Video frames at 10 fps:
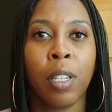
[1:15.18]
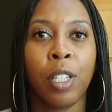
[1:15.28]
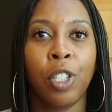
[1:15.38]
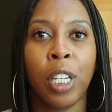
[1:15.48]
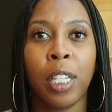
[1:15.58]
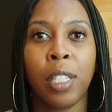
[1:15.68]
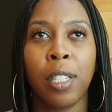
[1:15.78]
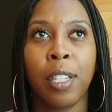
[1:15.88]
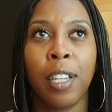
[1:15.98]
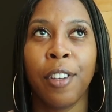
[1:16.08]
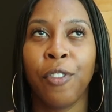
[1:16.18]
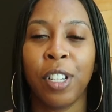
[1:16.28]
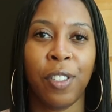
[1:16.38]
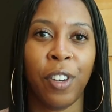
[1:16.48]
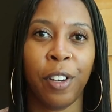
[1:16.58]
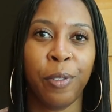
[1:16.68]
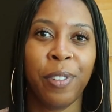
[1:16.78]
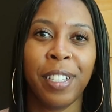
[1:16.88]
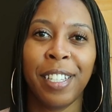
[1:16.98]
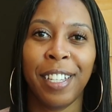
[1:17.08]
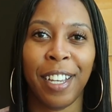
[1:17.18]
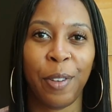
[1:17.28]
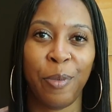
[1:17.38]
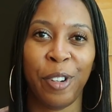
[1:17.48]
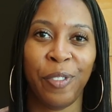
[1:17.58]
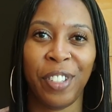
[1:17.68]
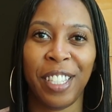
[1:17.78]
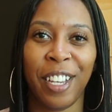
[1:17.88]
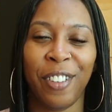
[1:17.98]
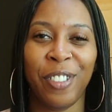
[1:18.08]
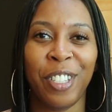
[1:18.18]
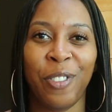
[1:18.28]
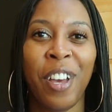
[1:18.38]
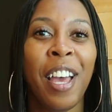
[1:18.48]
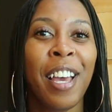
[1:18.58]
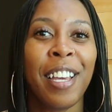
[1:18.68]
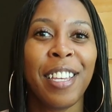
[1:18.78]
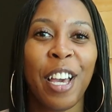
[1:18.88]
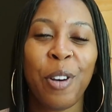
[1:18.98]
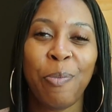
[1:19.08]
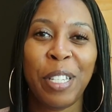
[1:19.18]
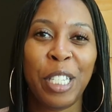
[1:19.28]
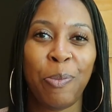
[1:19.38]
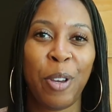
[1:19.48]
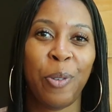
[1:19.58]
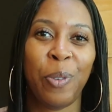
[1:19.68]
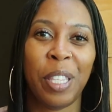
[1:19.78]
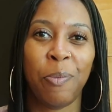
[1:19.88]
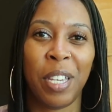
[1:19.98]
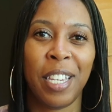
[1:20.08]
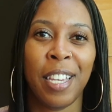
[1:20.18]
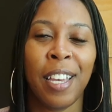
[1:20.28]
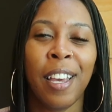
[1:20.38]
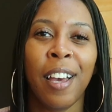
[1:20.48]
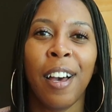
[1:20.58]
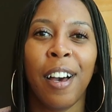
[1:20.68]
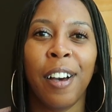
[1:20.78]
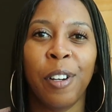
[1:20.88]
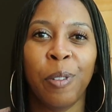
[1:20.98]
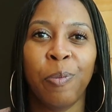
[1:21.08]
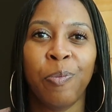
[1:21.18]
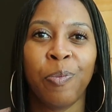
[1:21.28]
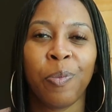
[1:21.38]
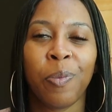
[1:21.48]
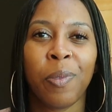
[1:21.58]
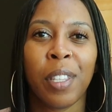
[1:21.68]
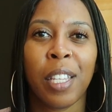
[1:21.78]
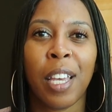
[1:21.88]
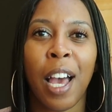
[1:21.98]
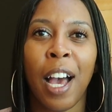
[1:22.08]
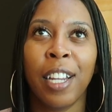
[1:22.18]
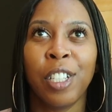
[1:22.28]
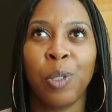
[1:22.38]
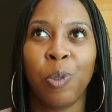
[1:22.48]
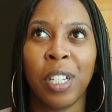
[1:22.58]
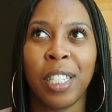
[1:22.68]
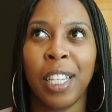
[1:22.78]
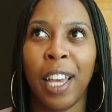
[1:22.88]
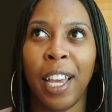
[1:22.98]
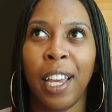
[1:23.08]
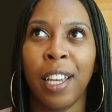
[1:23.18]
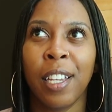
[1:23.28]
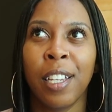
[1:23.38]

Just first of all, I'm nervous, y'all, so y'all please bear with me. I just want to say,